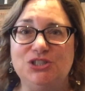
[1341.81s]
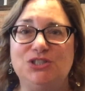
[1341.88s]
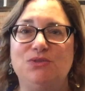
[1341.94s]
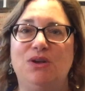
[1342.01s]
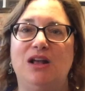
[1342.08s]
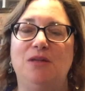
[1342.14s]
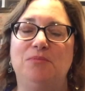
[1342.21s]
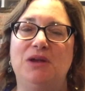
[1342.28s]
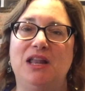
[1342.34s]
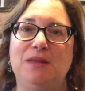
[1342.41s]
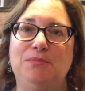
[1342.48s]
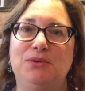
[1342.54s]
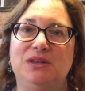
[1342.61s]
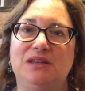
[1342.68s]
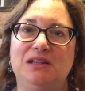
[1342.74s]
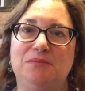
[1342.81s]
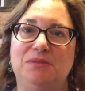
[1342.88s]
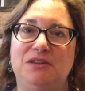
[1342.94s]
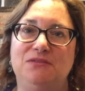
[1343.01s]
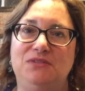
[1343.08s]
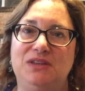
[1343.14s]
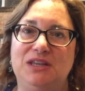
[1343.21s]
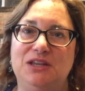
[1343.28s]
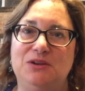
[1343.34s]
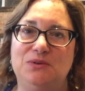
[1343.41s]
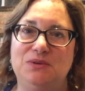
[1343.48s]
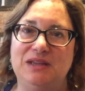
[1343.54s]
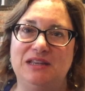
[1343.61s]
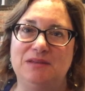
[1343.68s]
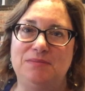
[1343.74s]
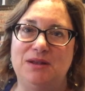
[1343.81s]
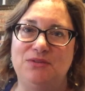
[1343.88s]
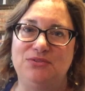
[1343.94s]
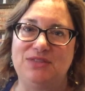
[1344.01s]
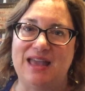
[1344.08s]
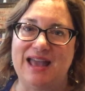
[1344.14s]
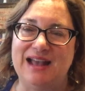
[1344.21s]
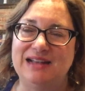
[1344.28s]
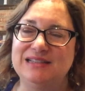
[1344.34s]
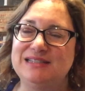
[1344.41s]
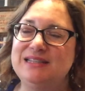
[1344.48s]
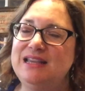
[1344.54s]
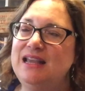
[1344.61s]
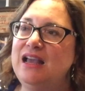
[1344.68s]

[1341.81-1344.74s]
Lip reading: so I'll probably put a little bit of video in about that.